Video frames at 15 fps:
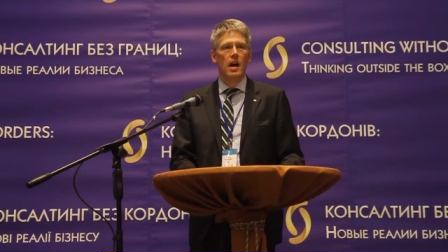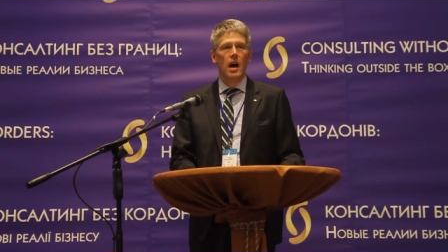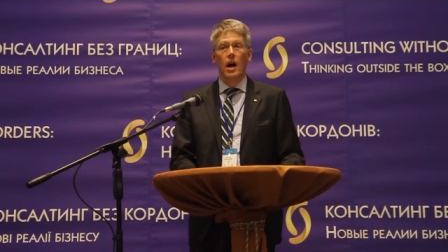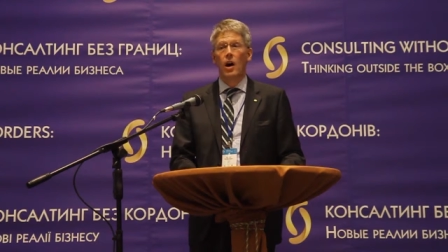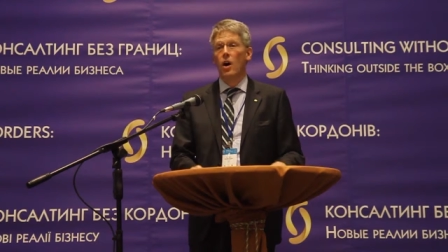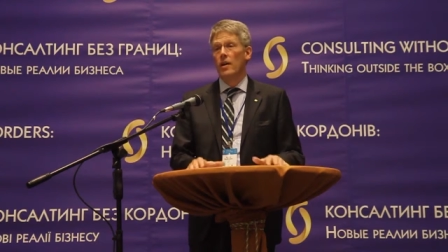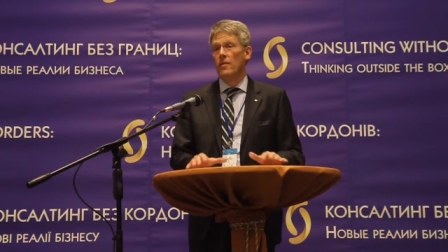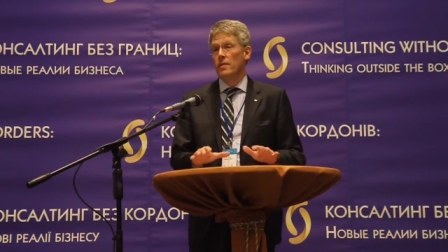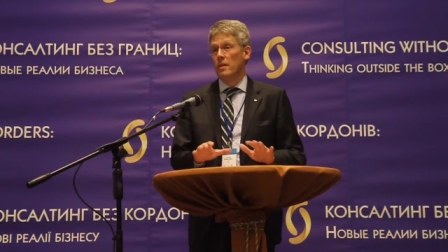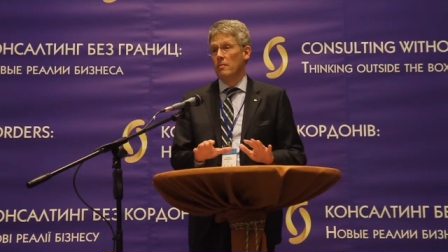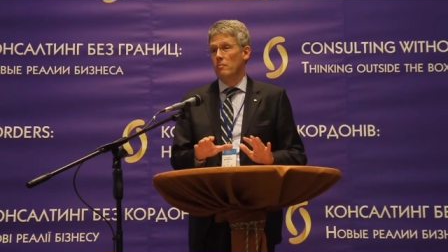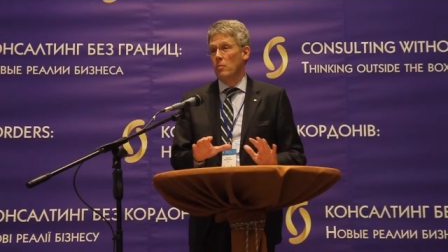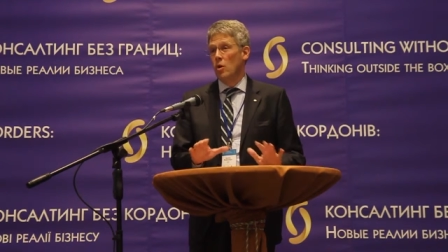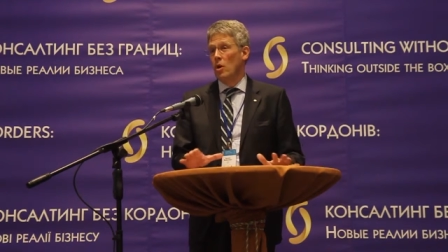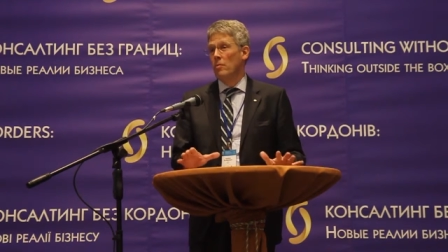are
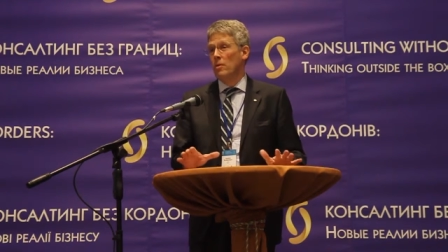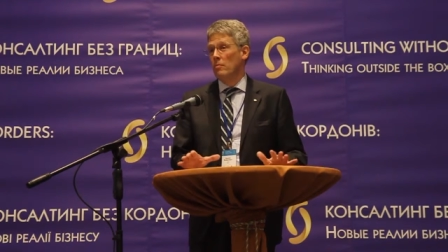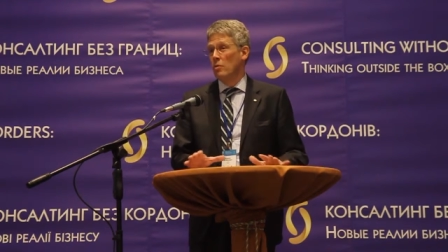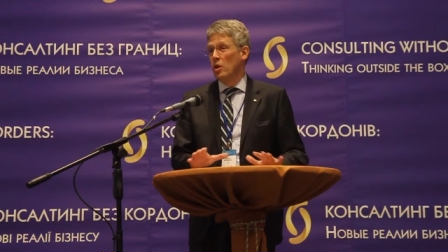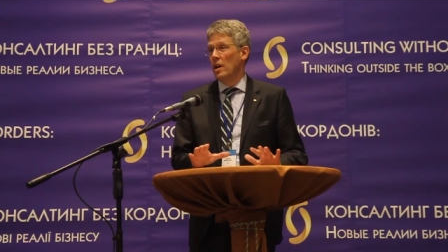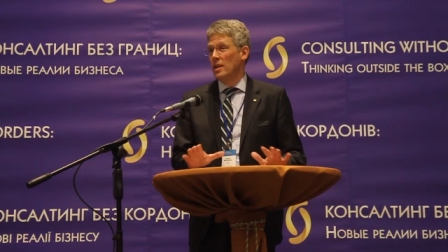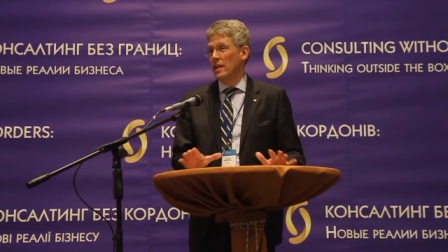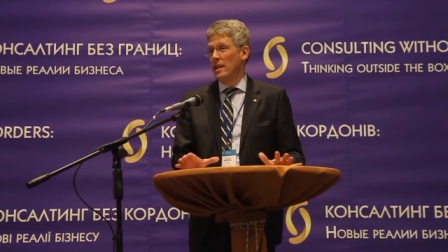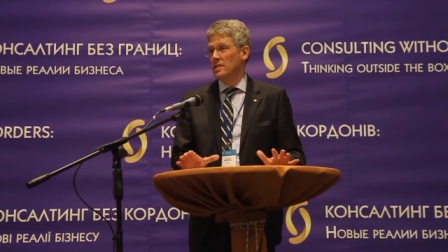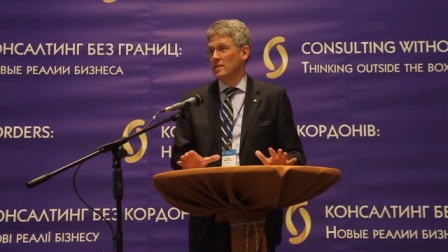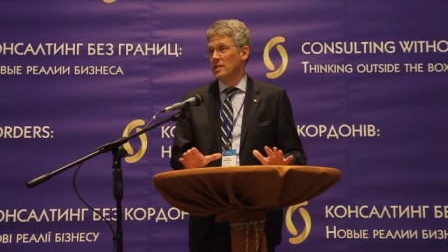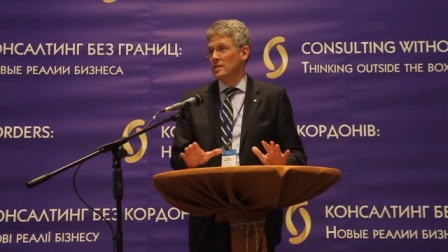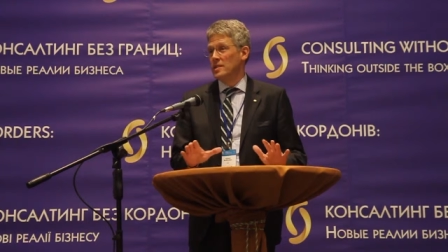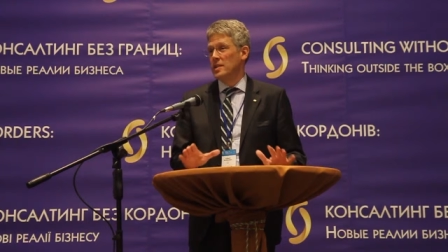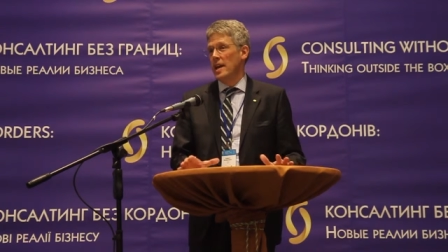more, more or less
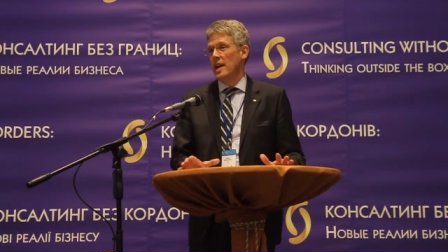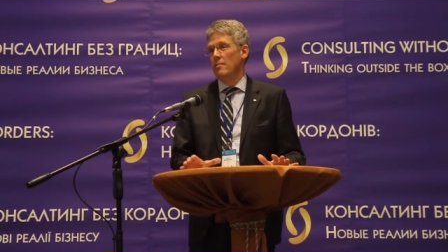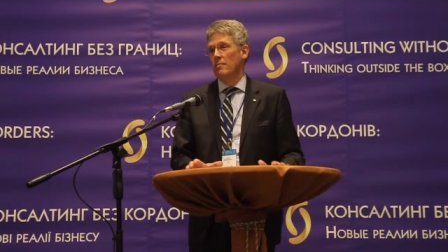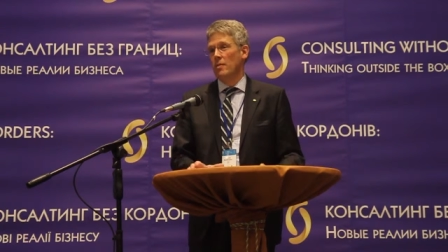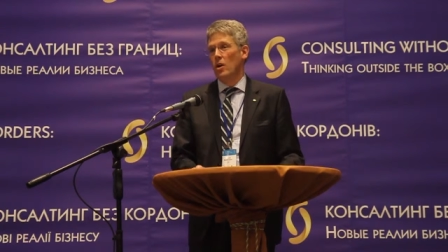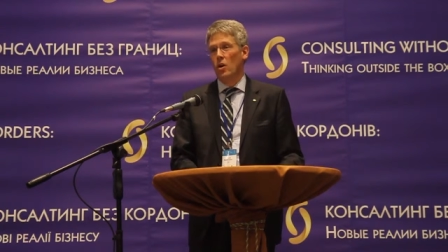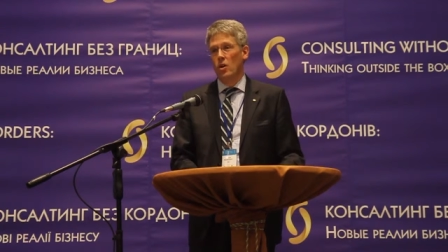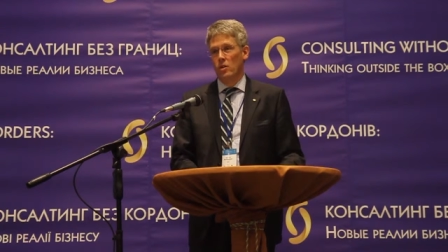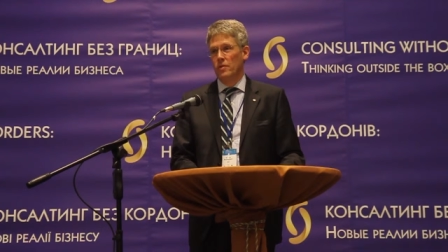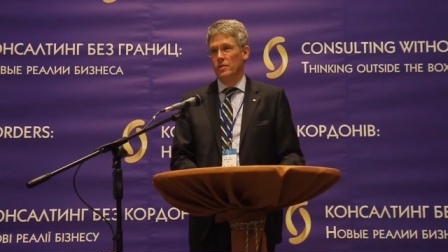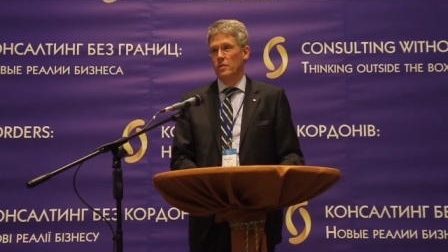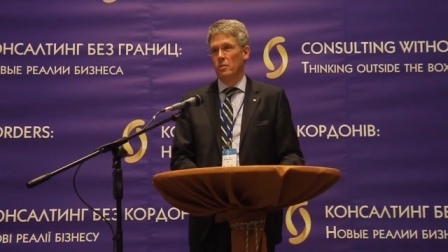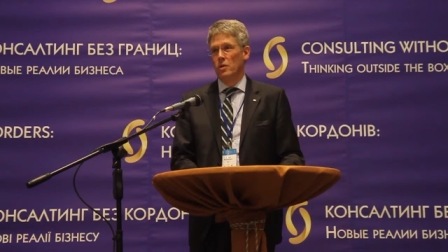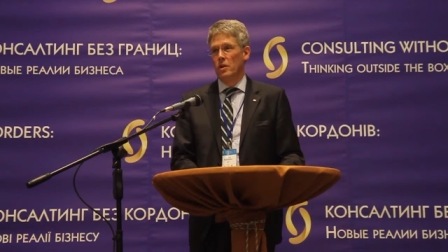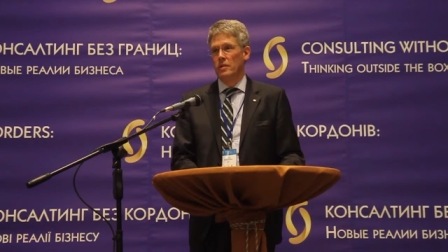the same all over
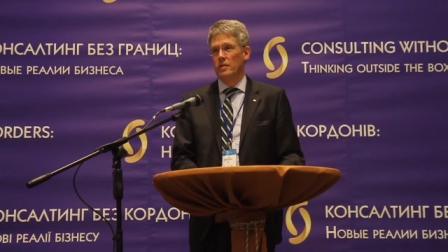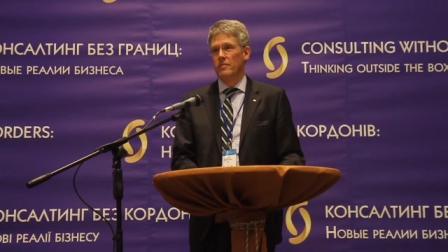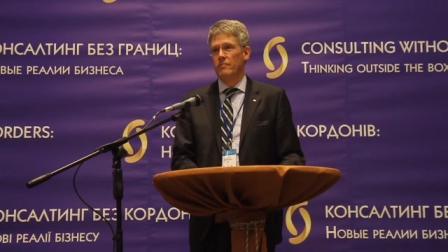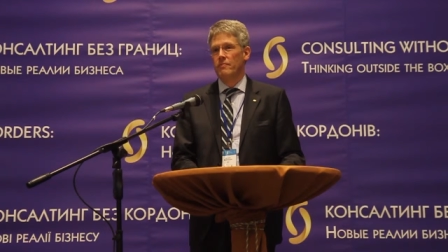the world.